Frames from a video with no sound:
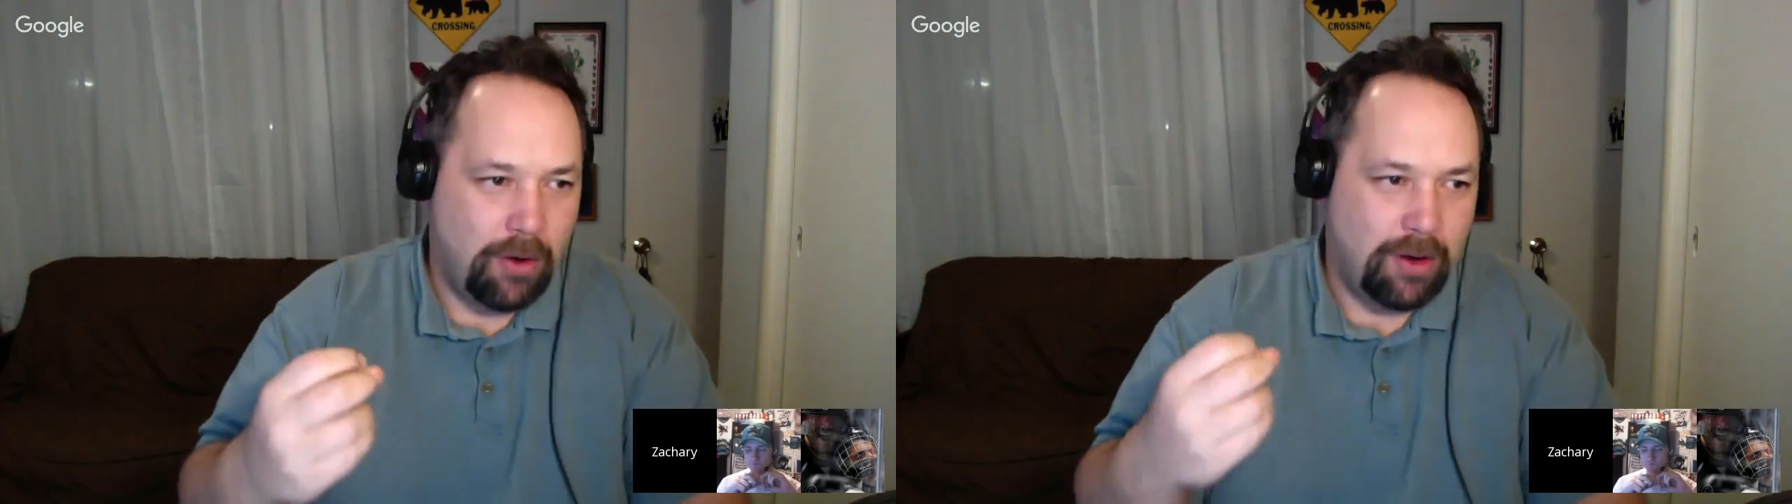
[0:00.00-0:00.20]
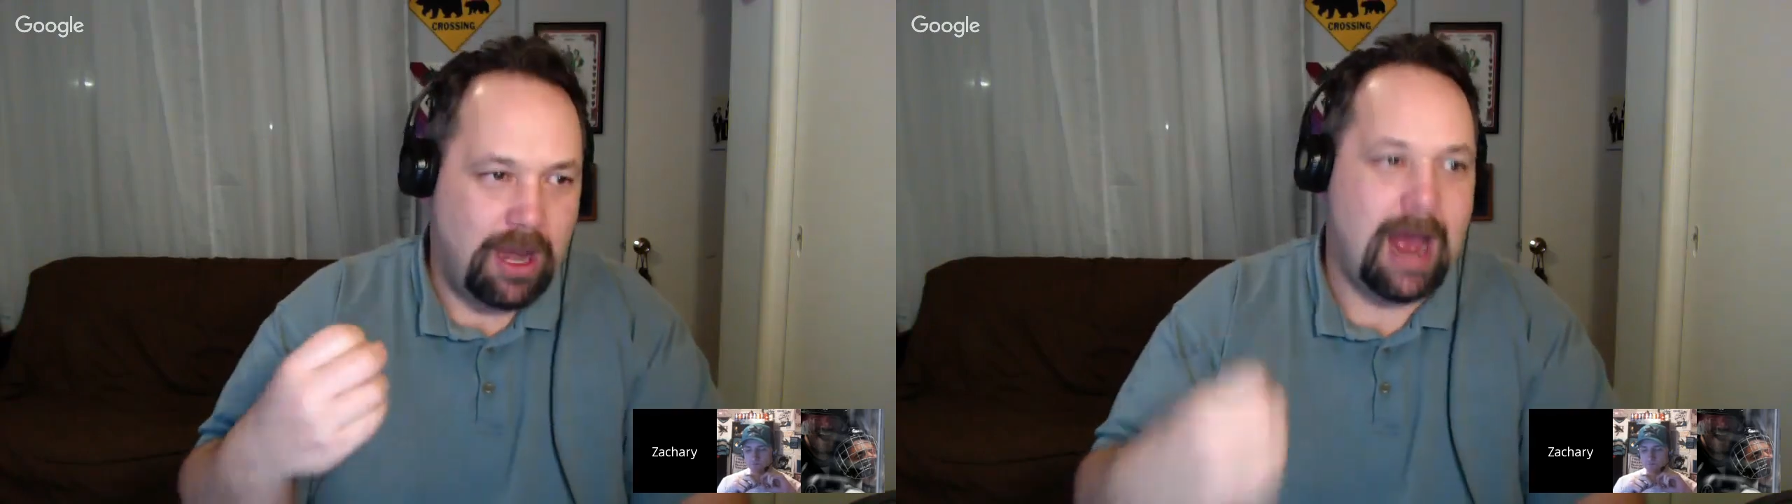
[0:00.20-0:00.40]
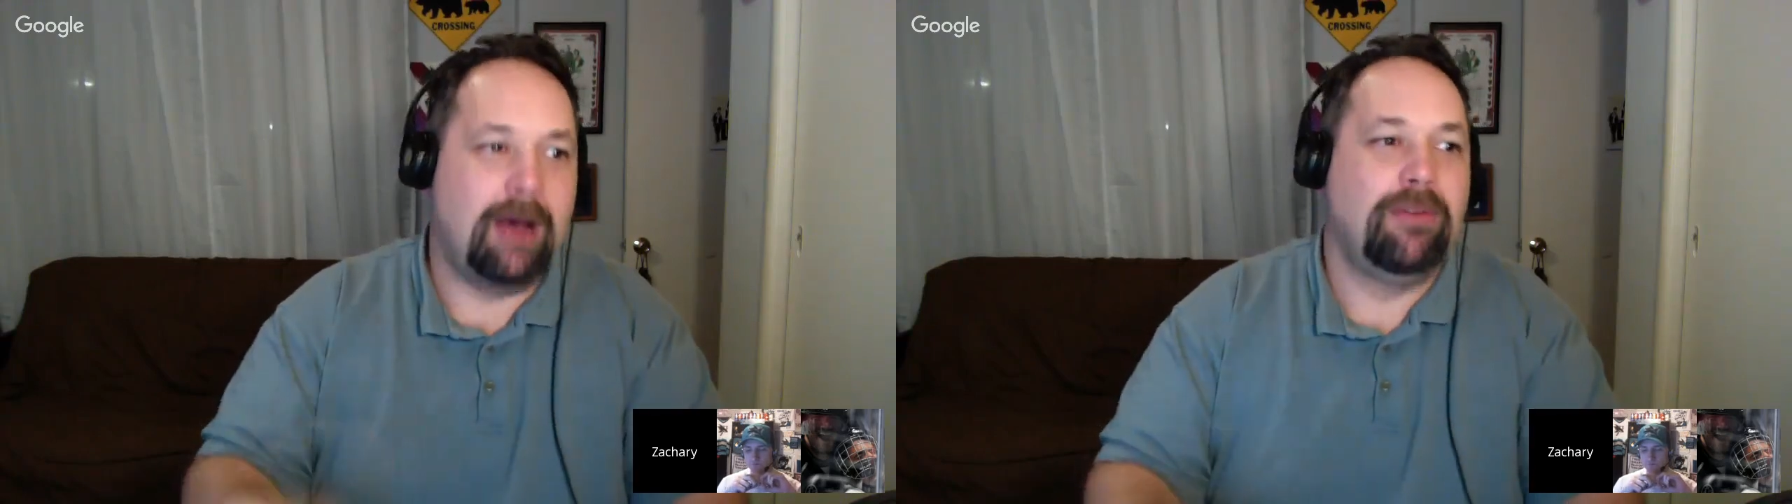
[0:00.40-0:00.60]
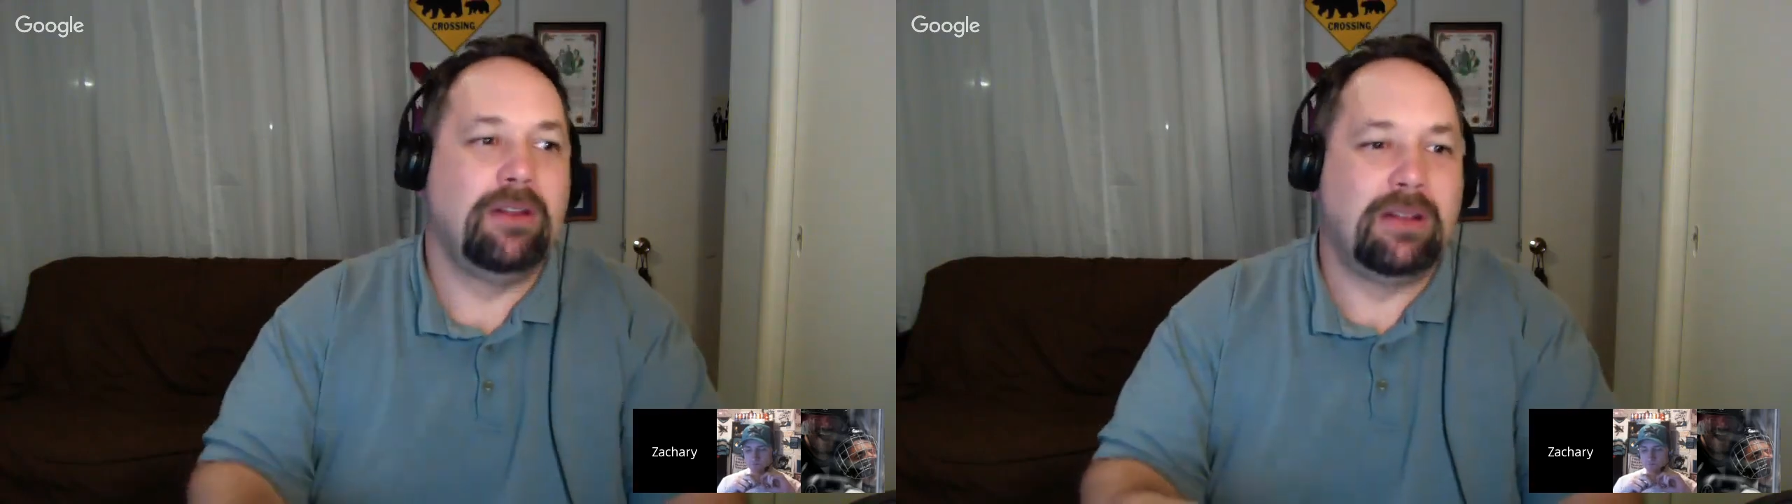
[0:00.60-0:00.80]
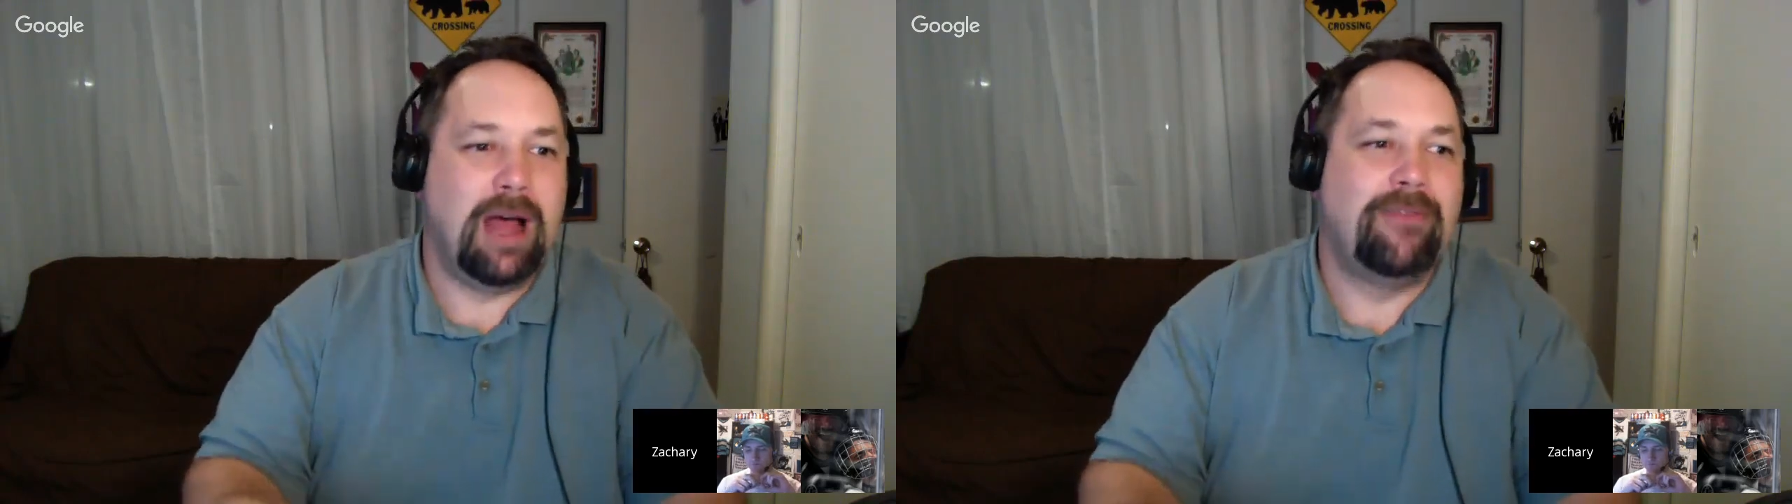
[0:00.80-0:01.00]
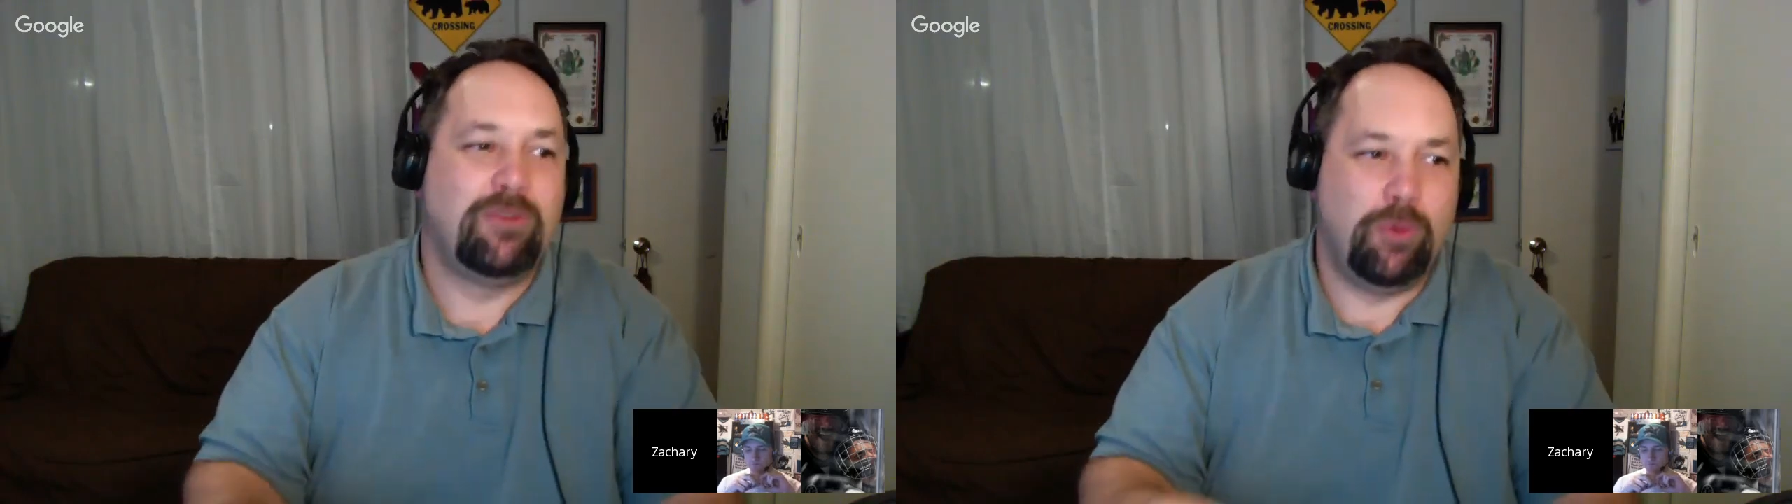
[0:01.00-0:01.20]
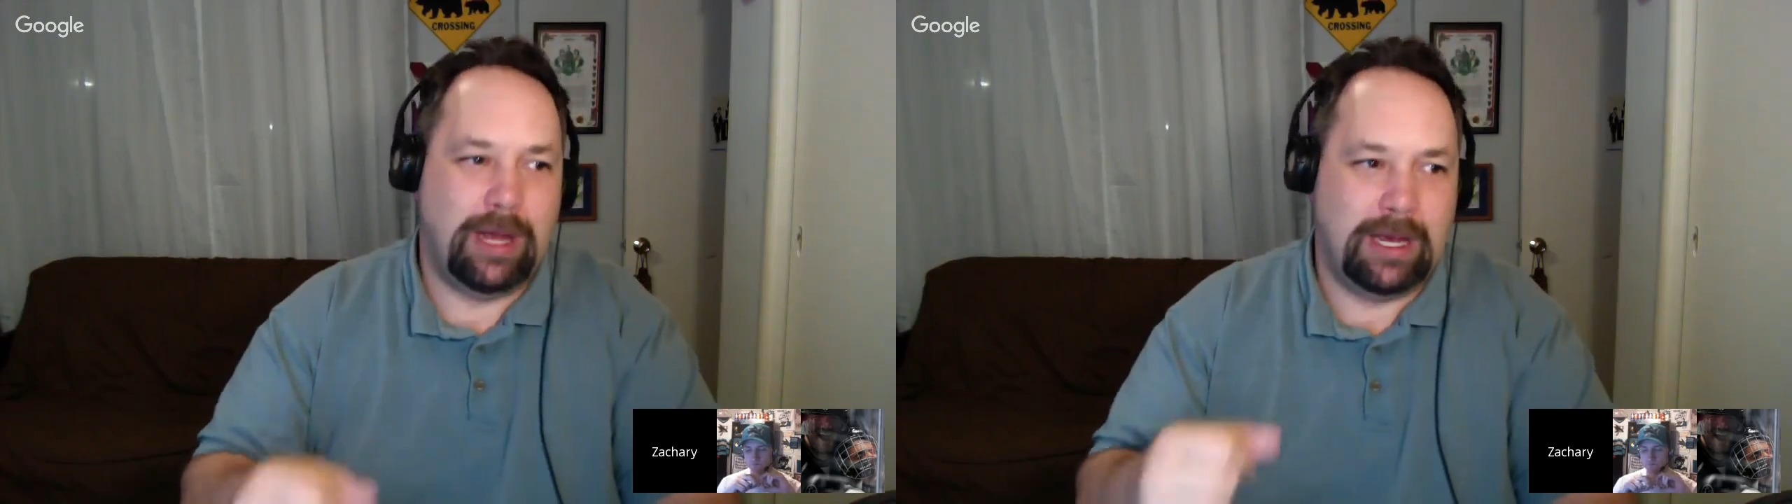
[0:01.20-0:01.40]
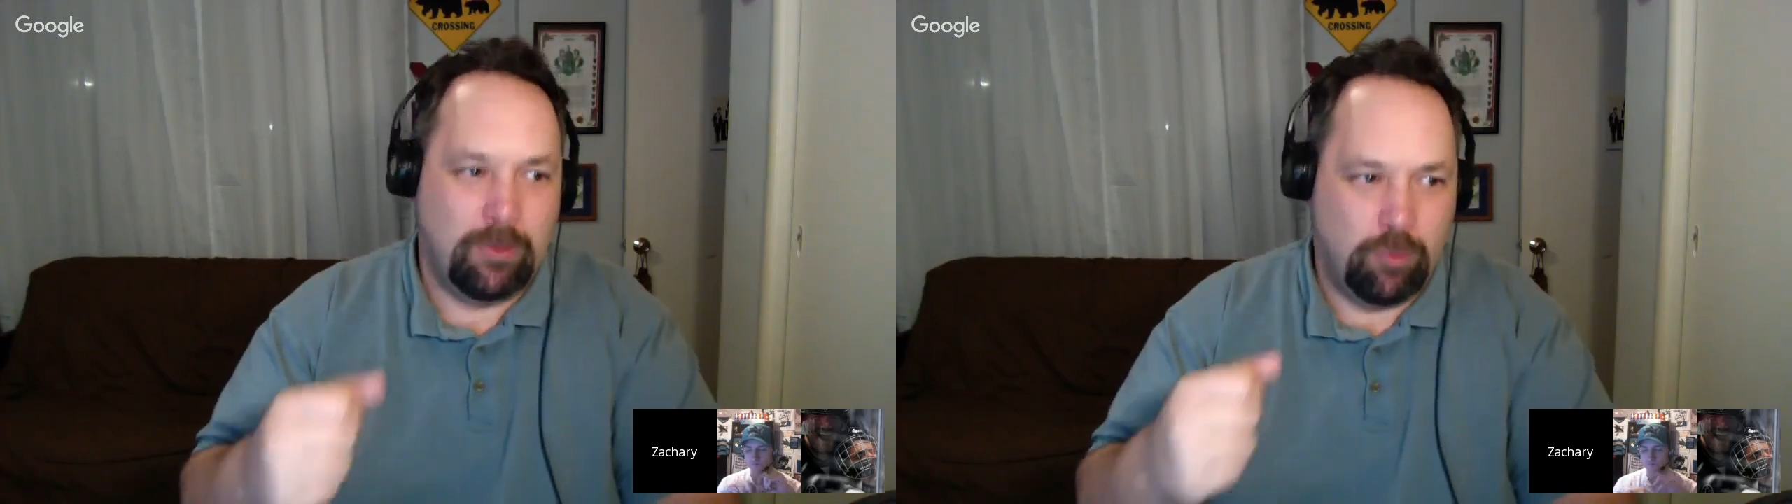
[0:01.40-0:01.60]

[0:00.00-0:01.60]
now the left wing